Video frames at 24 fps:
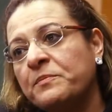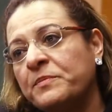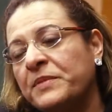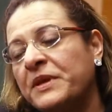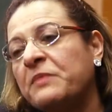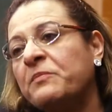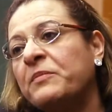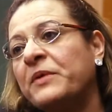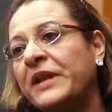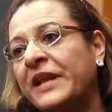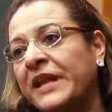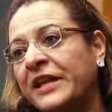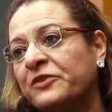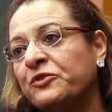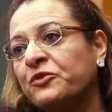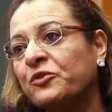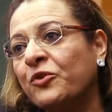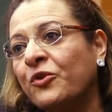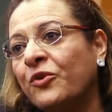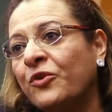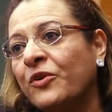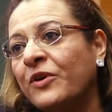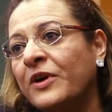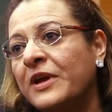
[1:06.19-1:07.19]
people let
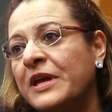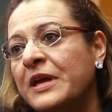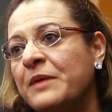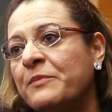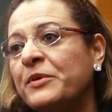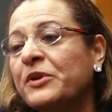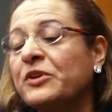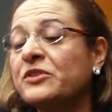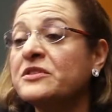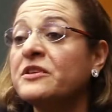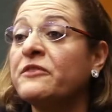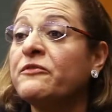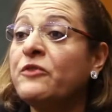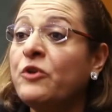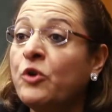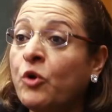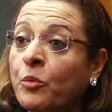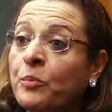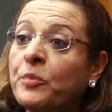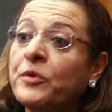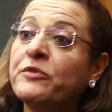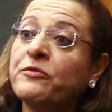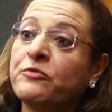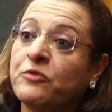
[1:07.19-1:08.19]
go because of low
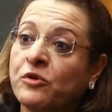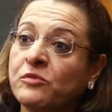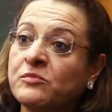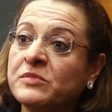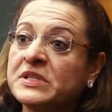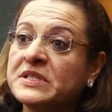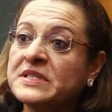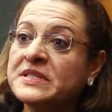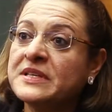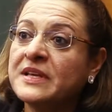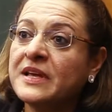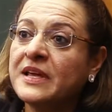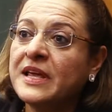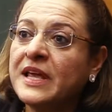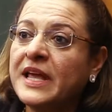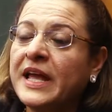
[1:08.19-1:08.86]
performance.